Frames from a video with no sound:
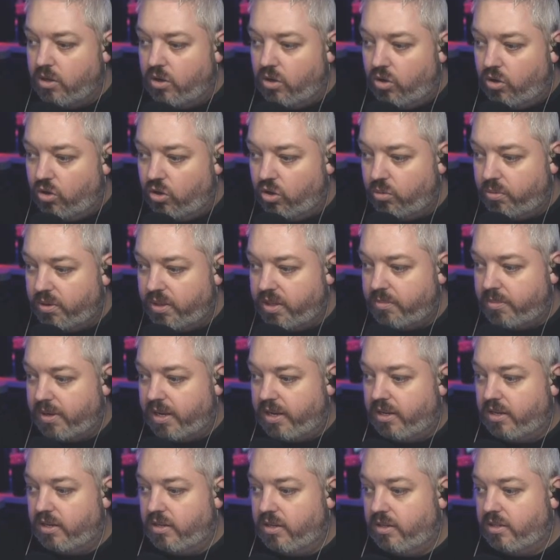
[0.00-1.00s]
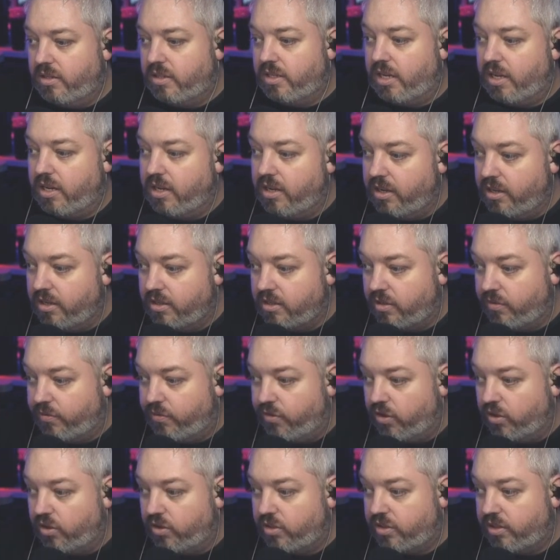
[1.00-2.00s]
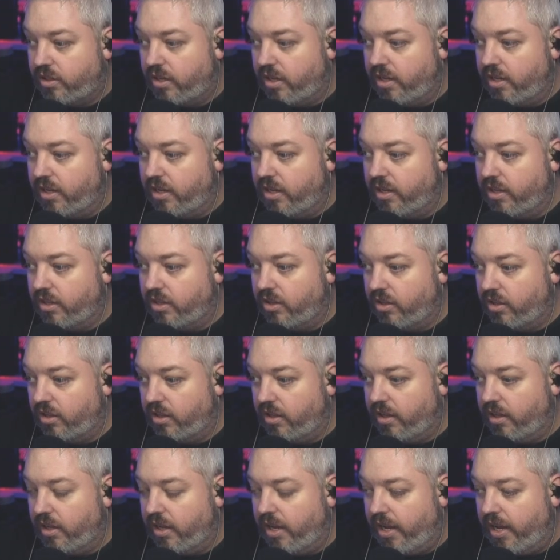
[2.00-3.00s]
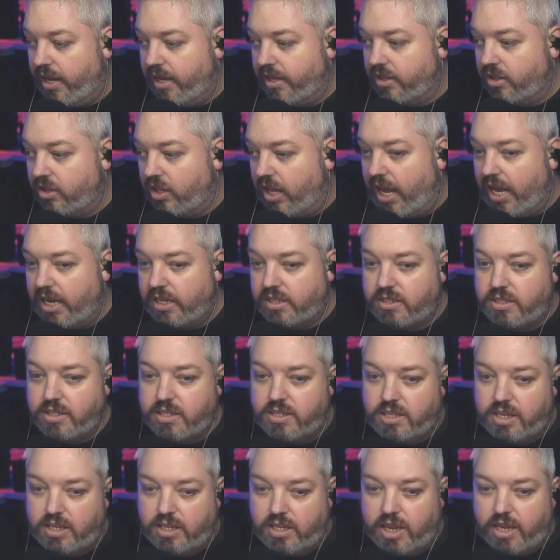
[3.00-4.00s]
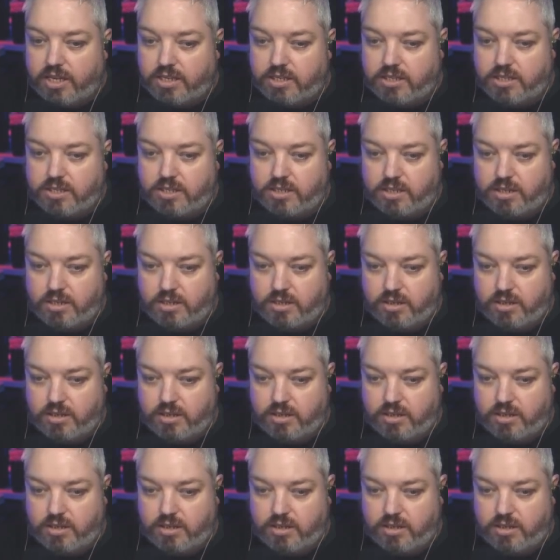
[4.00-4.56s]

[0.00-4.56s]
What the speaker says: Well, the one that matters is the first and last and set. Yes.